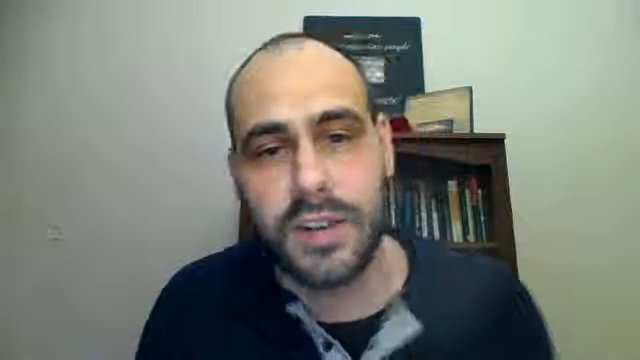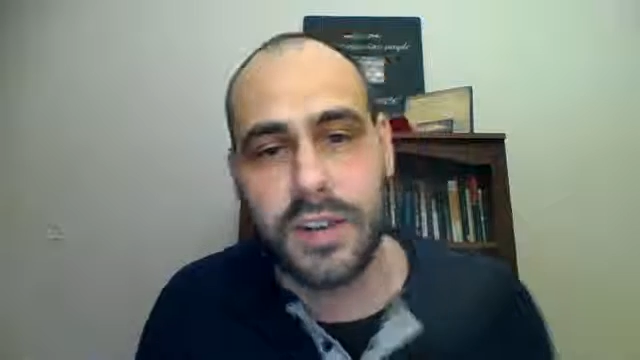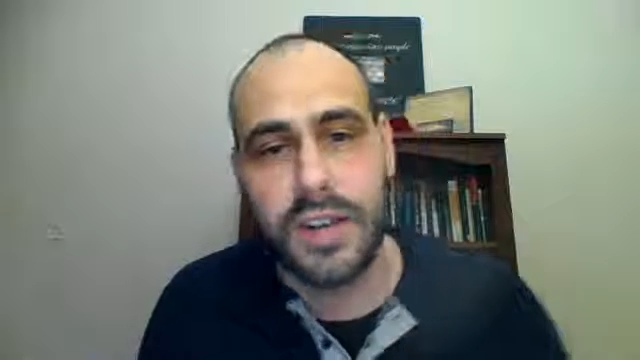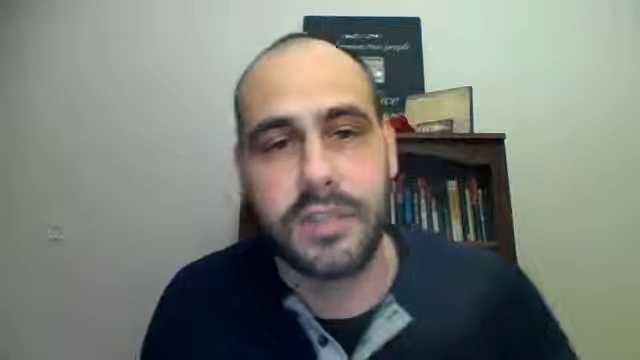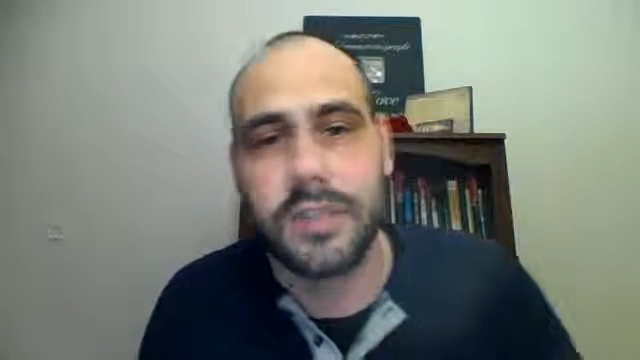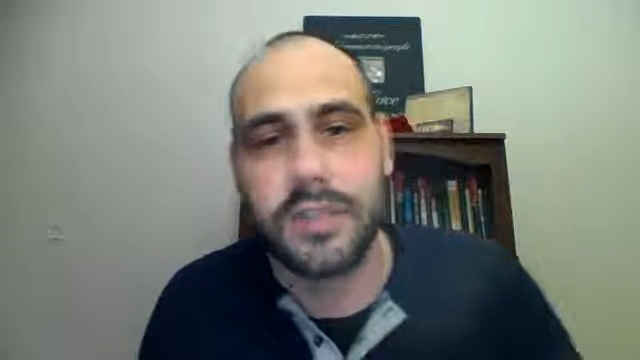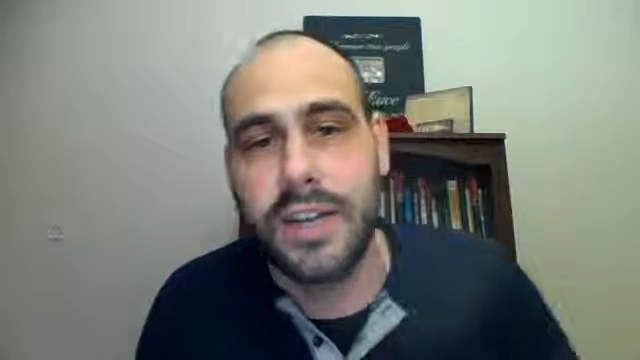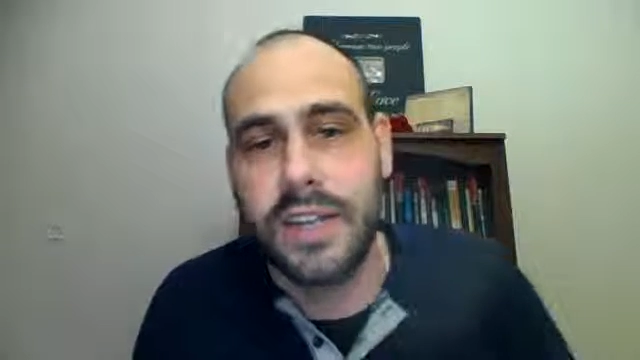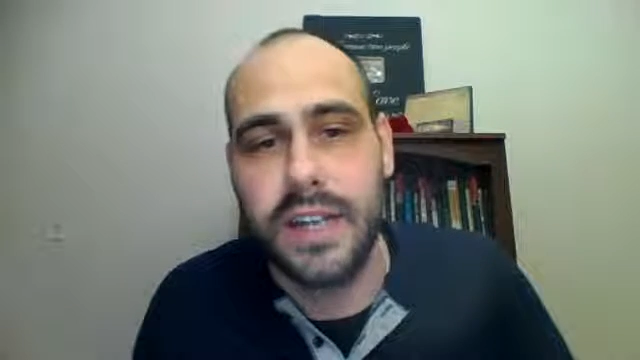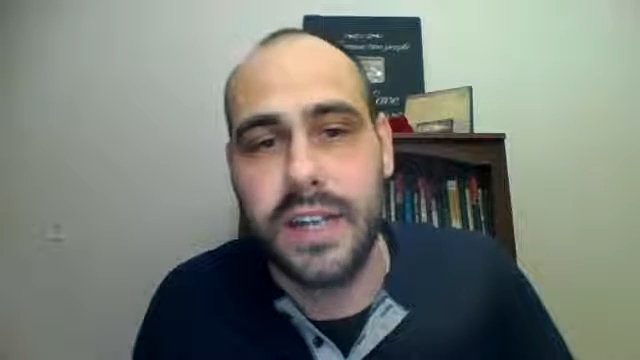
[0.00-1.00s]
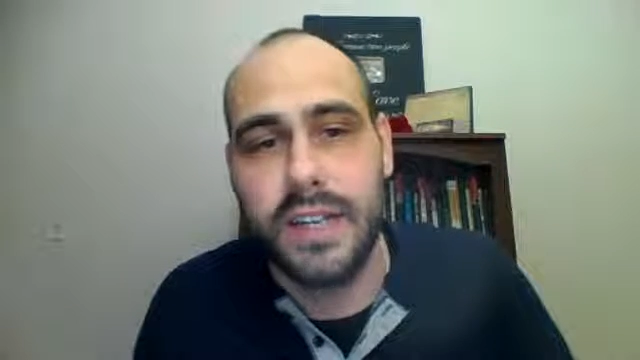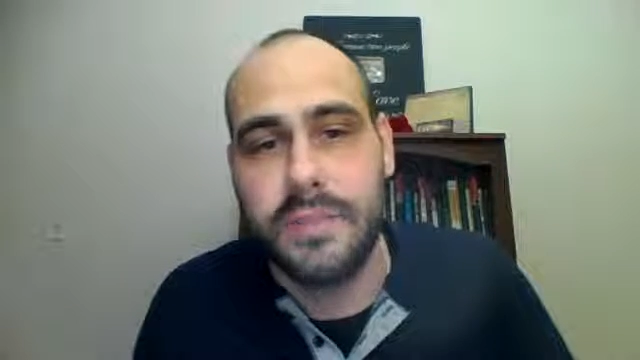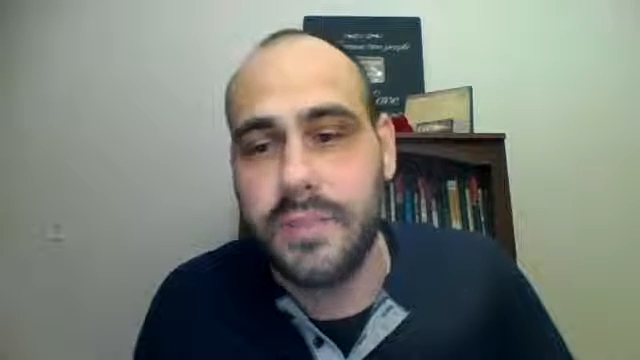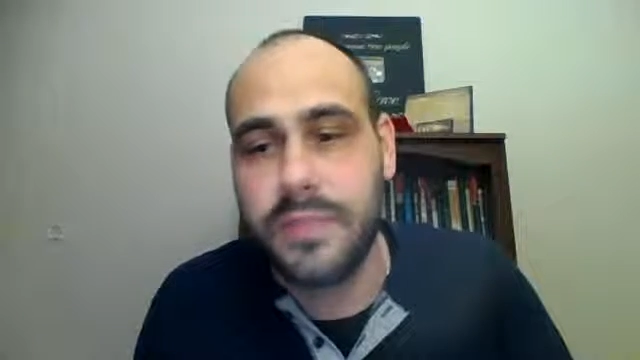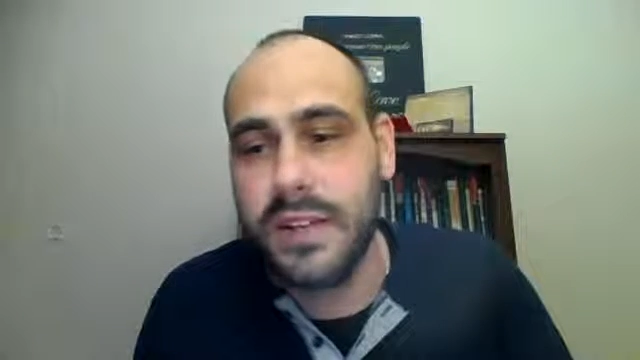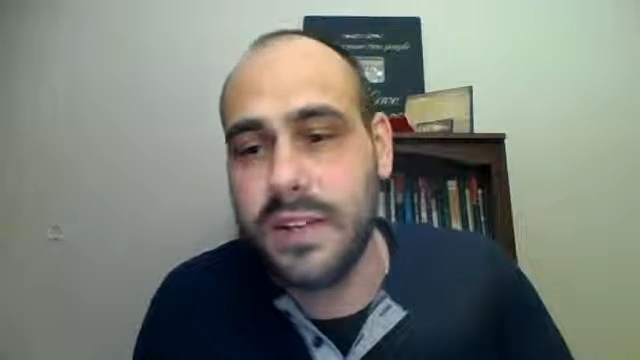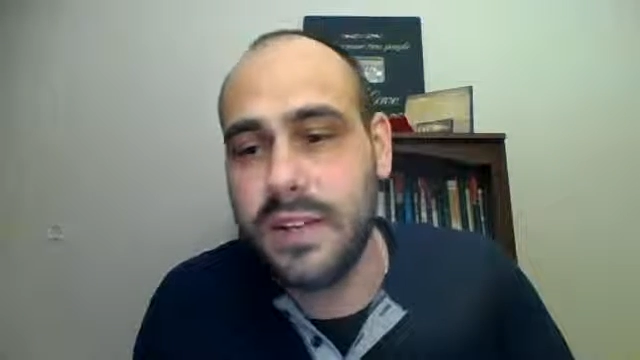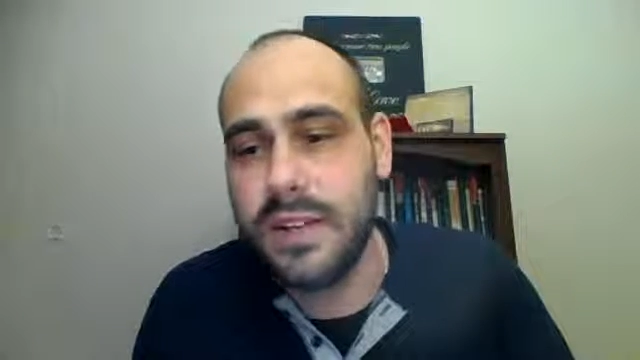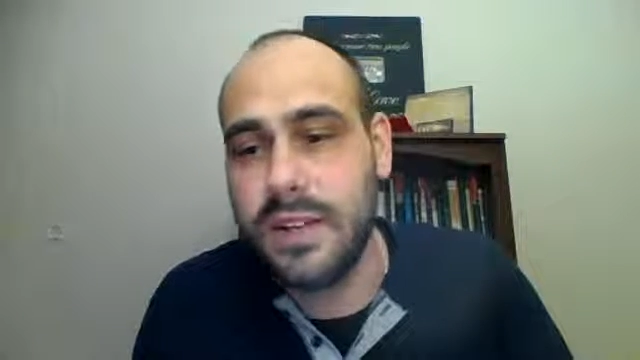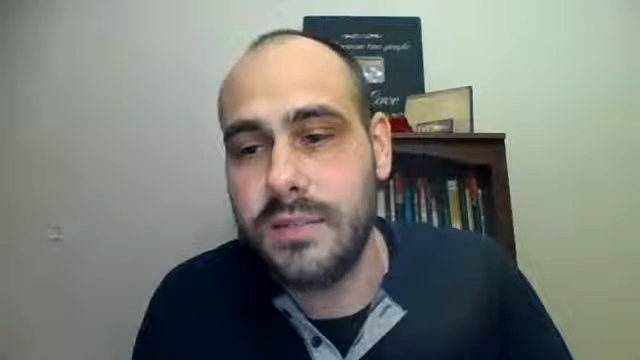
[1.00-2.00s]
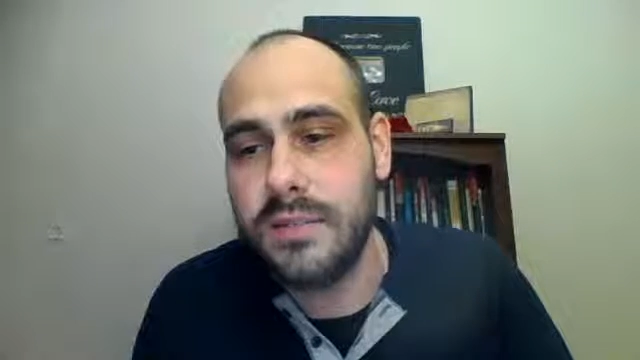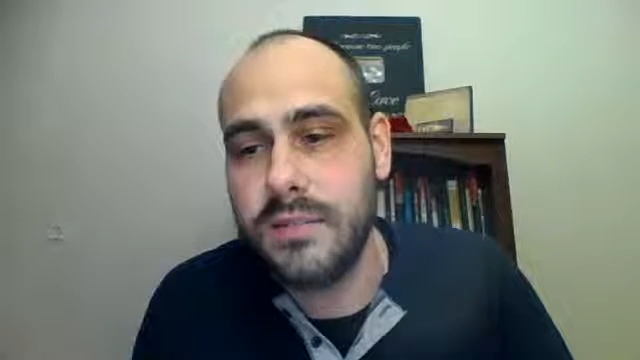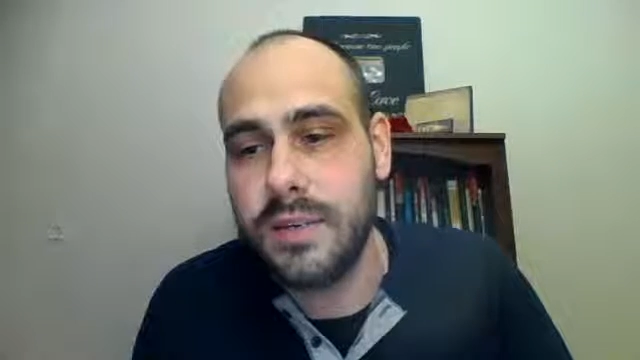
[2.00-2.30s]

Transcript: You all have a great night, and